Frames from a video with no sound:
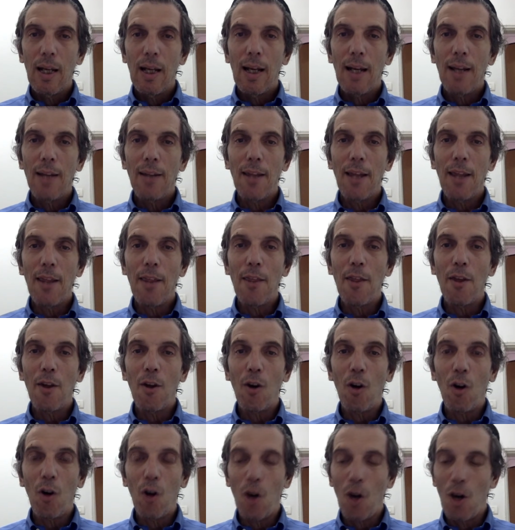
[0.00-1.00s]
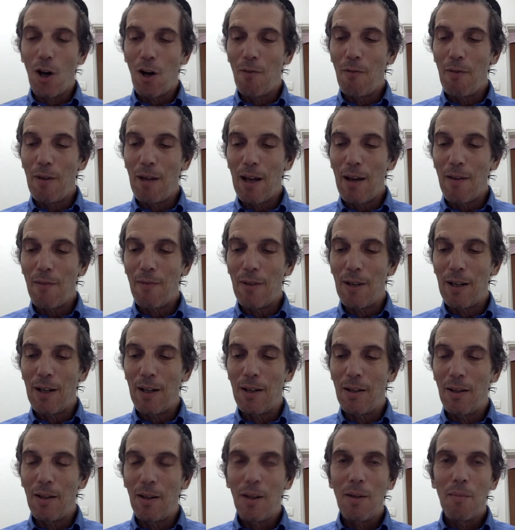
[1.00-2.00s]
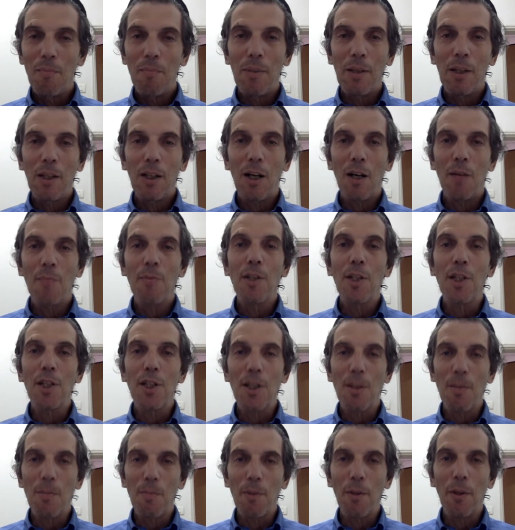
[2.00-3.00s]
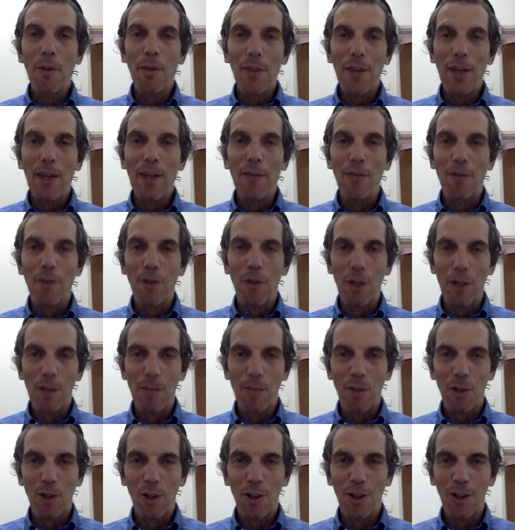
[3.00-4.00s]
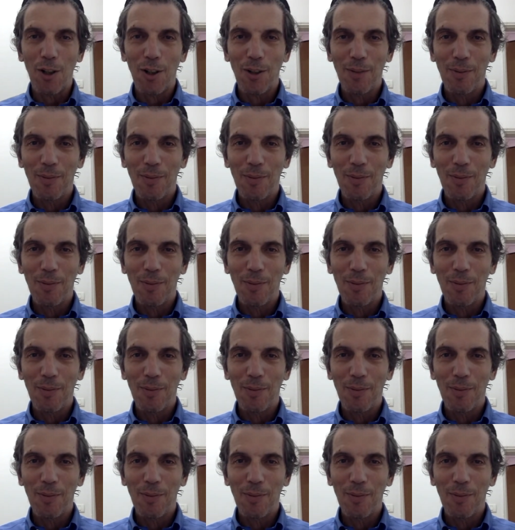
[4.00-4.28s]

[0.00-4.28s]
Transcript: And then the awe of heaven becomes a simple thing for him or her.